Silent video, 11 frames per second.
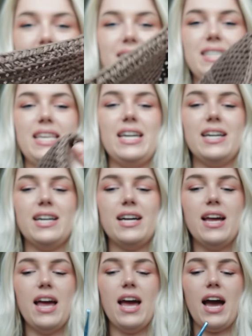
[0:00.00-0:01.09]
is here.
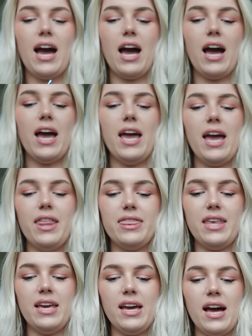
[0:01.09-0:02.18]
I
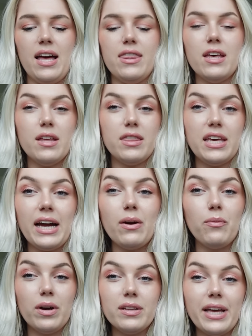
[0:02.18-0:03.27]
think the thing I
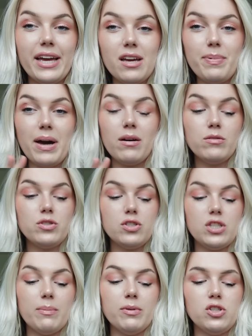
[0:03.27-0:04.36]
will like about
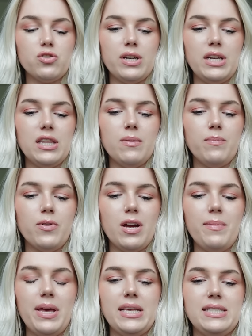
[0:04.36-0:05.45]
double stranding the
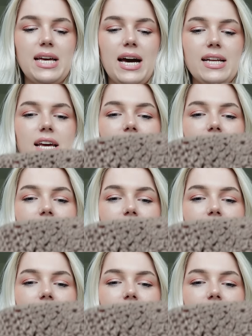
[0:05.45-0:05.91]
brim is that